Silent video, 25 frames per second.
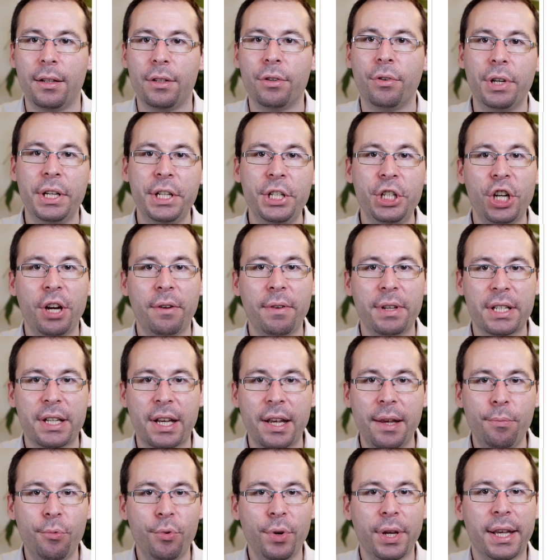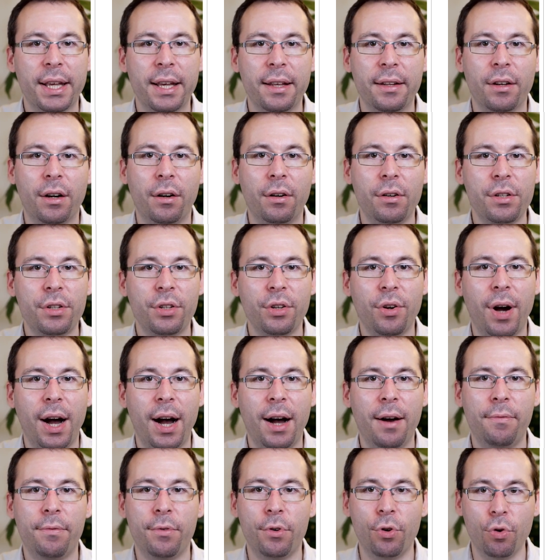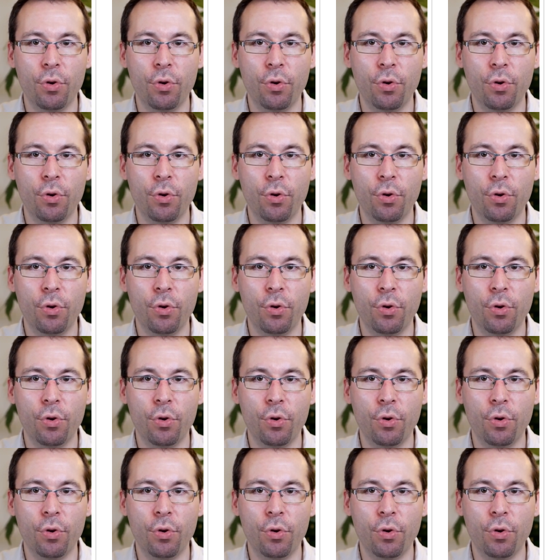So in JavaScript, we can also have